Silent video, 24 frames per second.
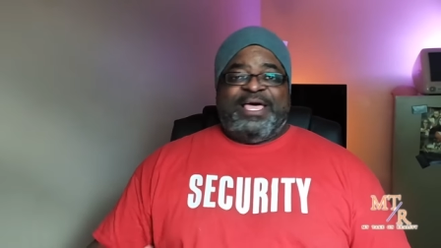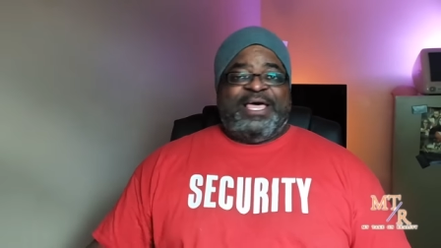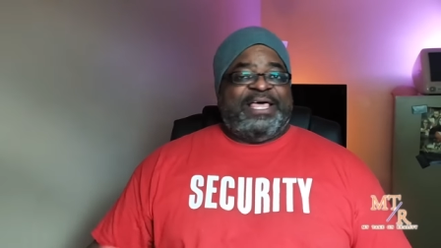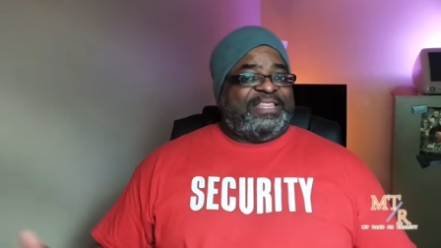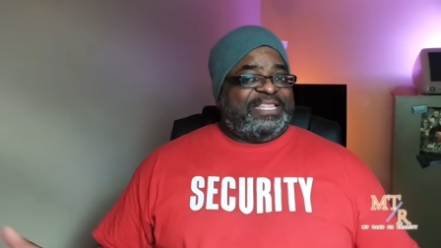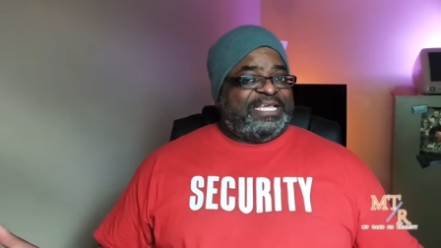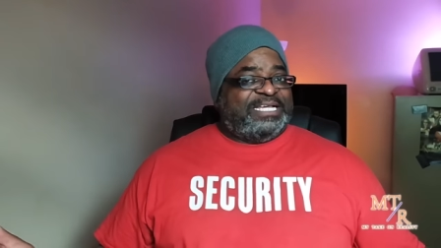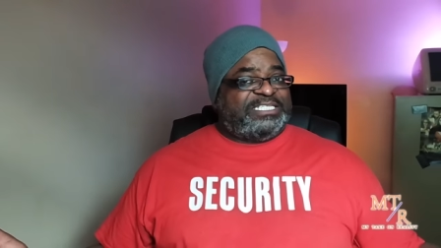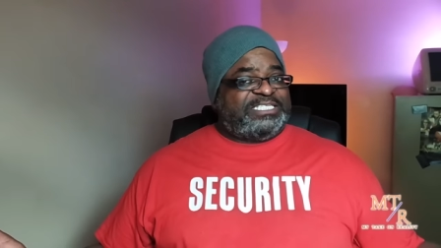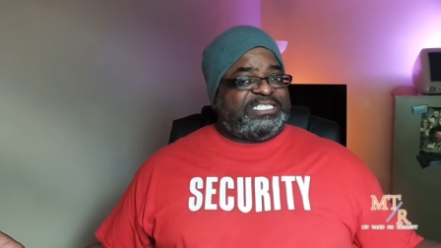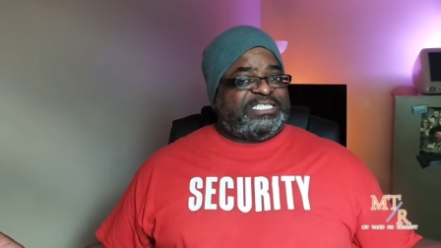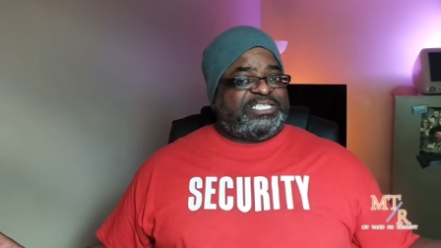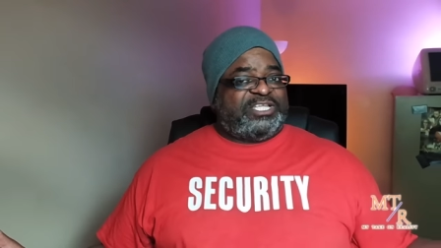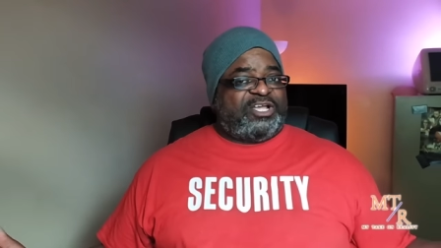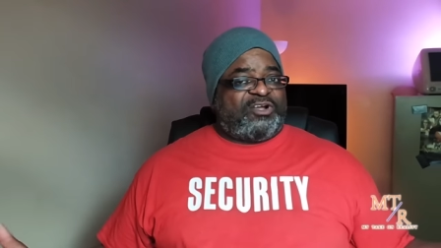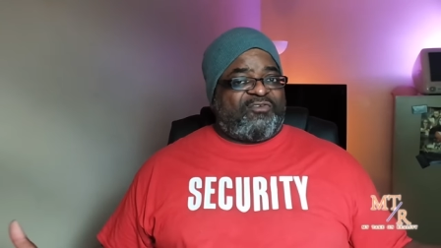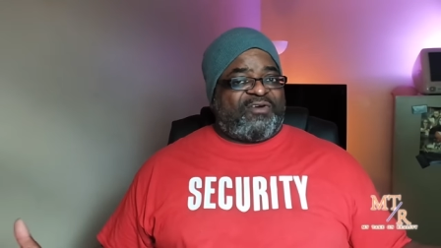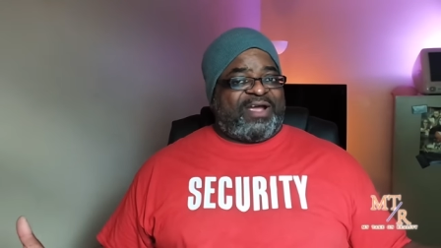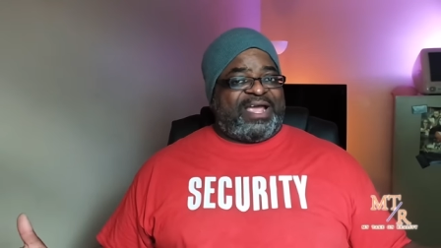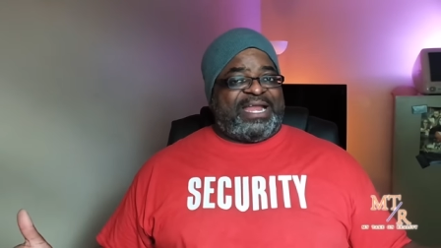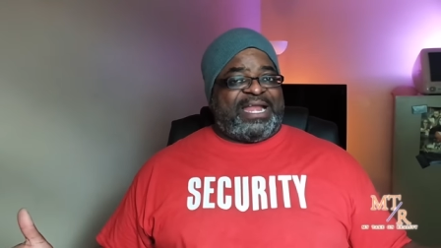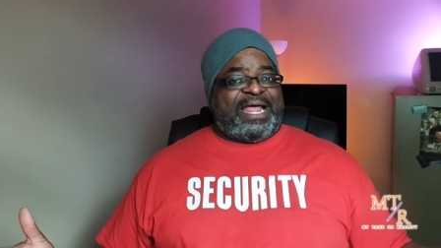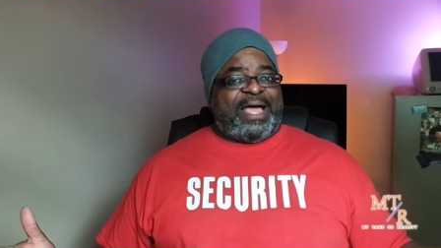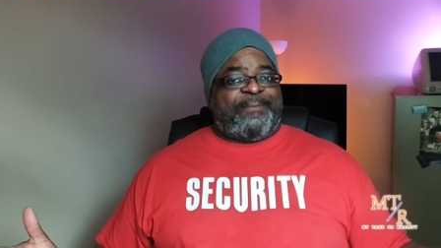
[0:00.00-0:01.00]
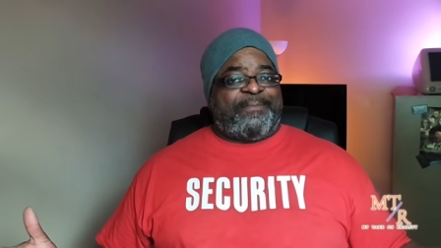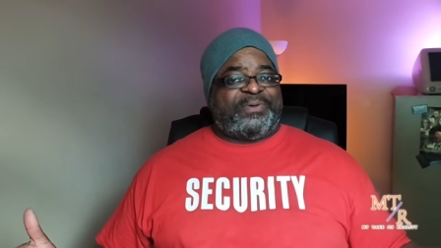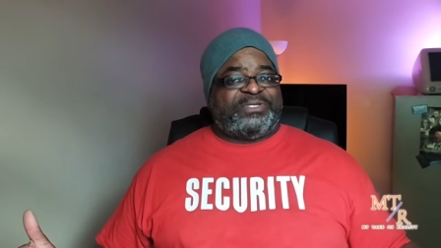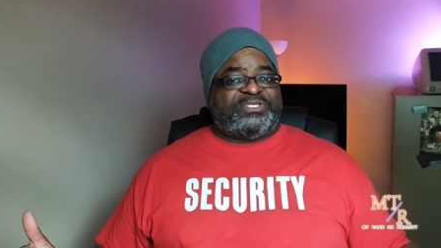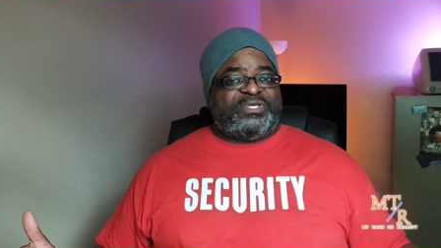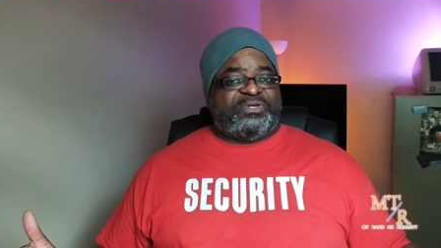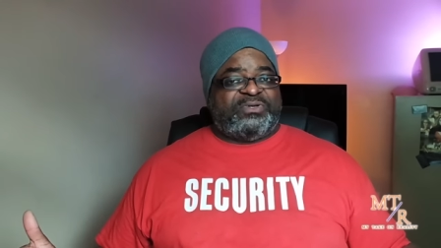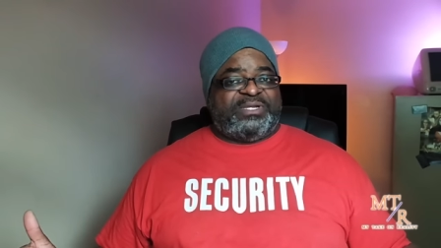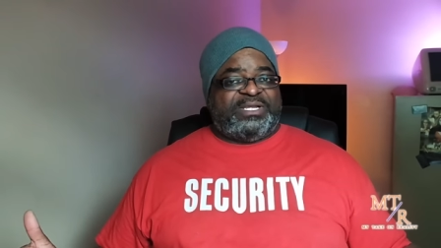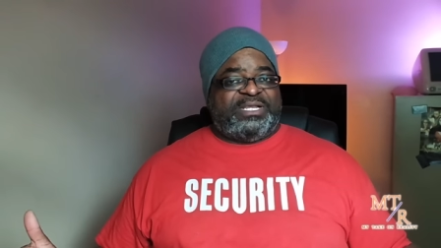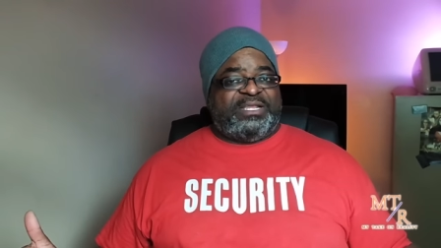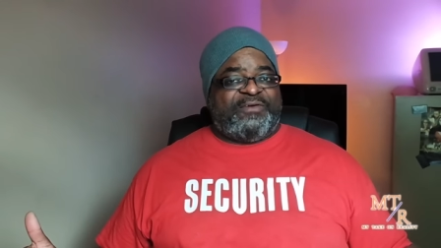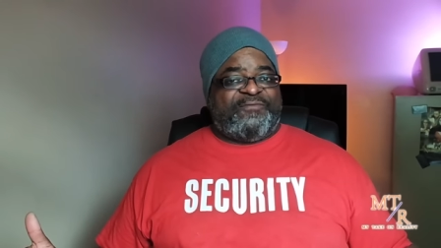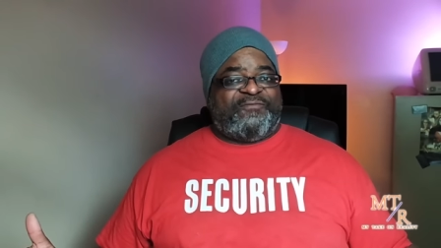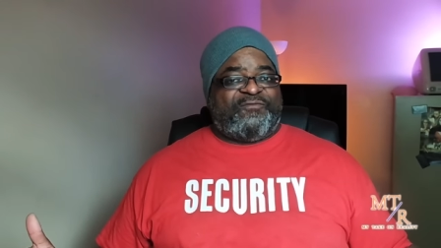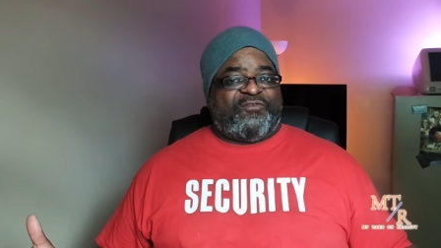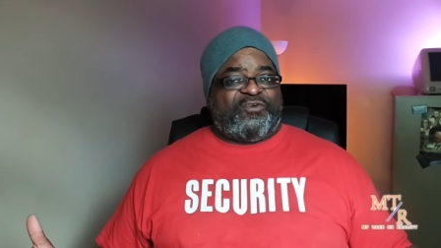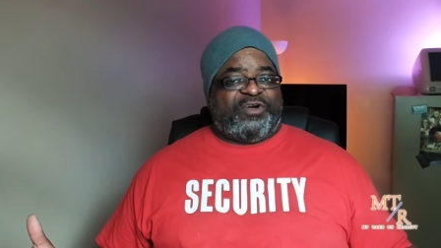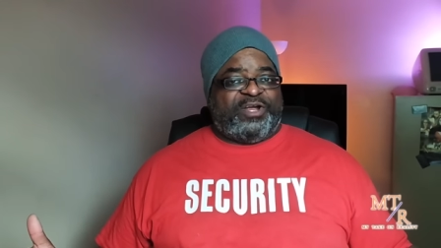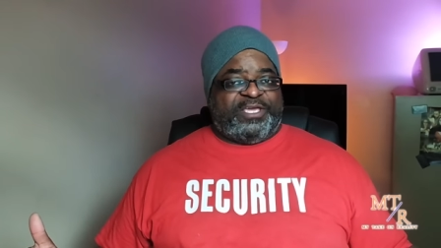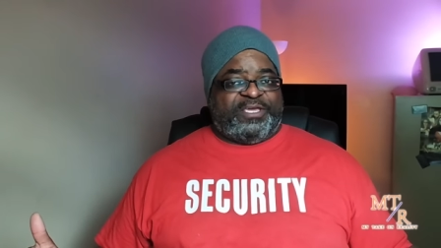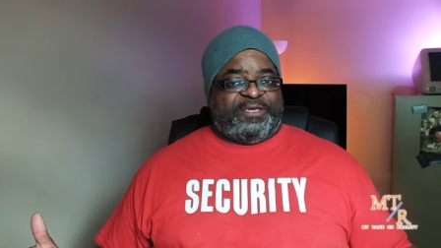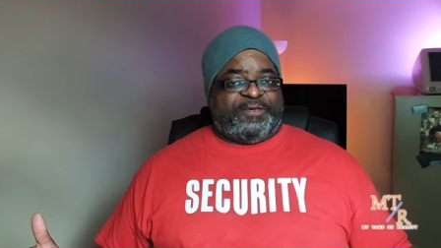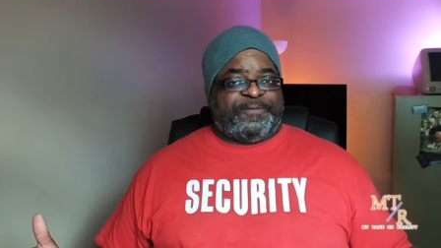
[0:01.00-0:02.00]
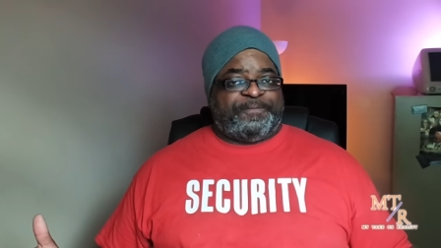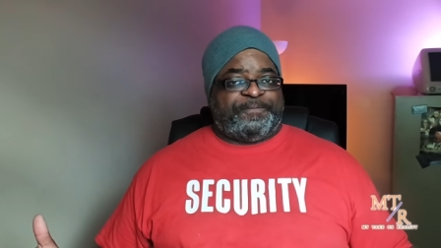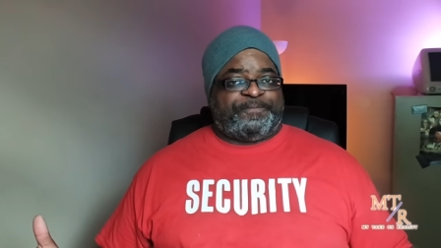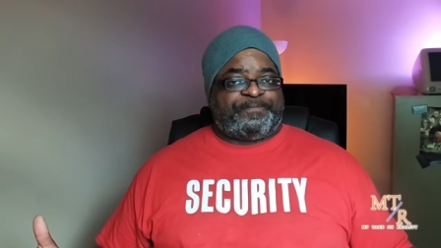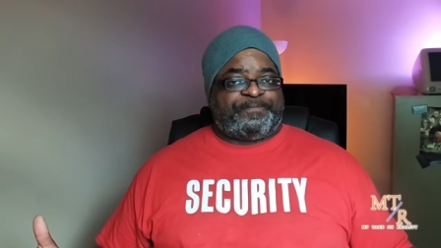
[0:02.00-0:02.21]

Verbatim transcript: this is a great opportunity for you.